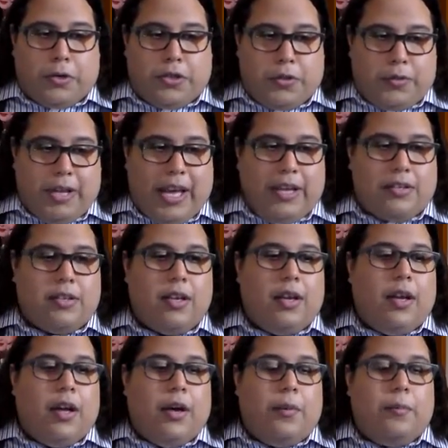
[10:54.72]
do that.
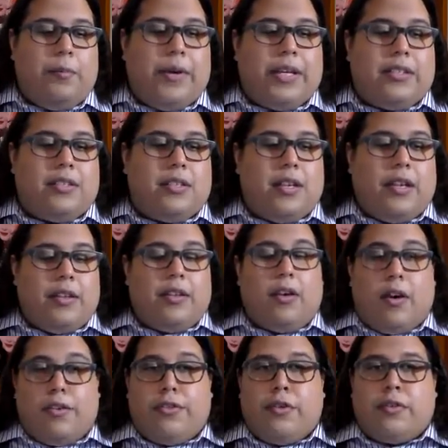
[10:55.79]
But there
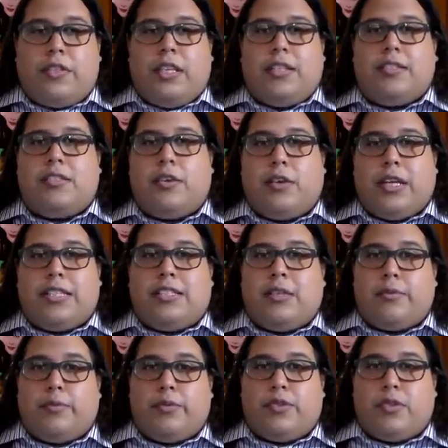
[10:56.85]
are 13 circuits.
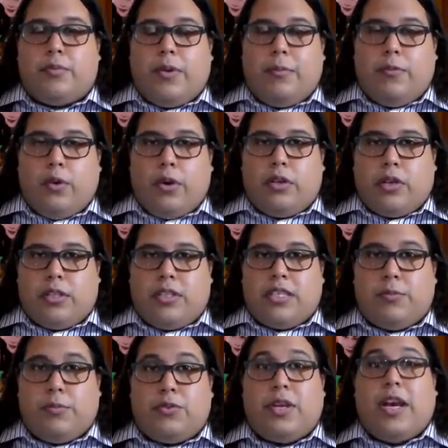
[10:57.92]
The Supreme Court
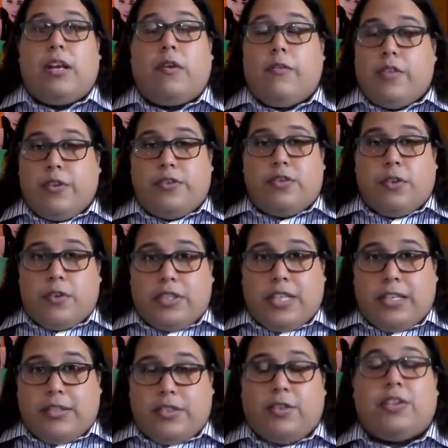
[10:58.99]
justices preside over those
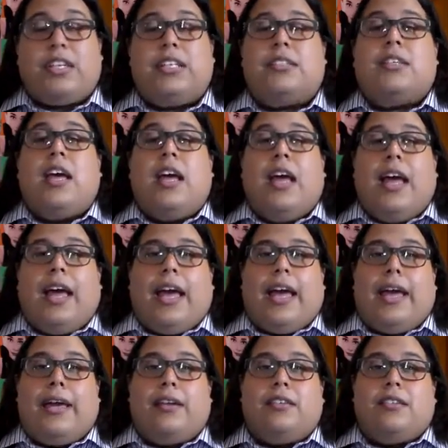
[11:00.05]
13 circuits
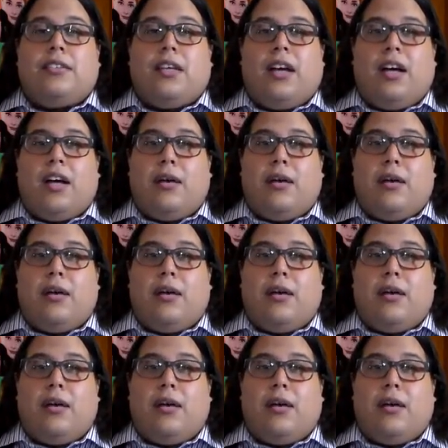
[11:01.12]
and